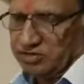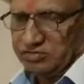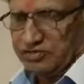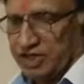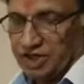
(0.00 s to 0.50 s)

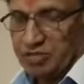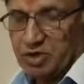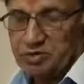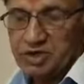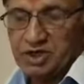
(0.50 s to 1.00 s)
There may
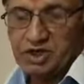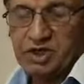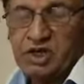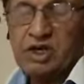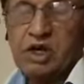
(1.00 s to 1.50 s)
be
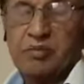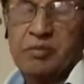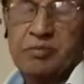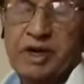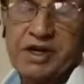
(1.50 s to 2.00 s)

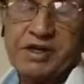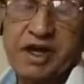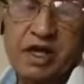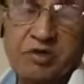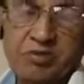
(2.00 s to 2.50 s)
many
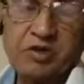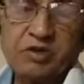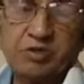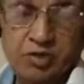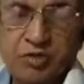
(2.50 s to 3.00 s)
times
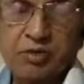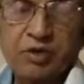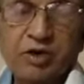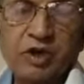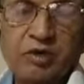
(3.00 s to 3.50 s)
good
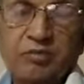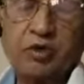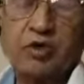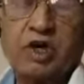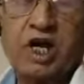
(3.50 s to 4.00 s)

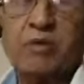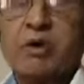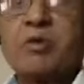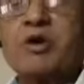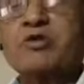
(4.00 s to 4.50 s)
program
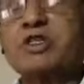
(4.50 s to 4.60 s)
about the